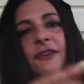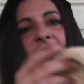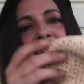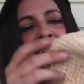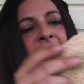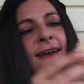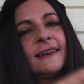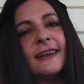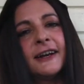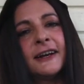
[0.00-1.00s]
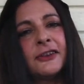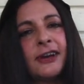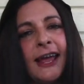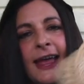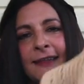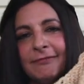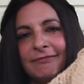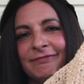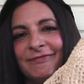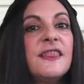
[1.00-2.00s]
forgot a hat. I got another
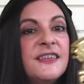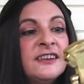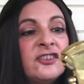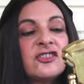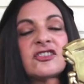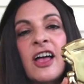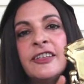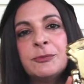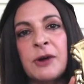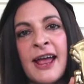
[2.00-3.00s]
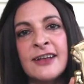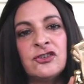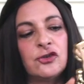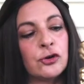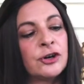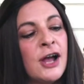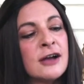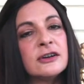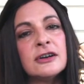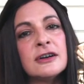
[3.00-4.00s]
hat. This solid brass door
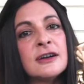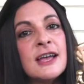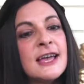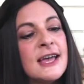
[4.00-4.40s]
knocker,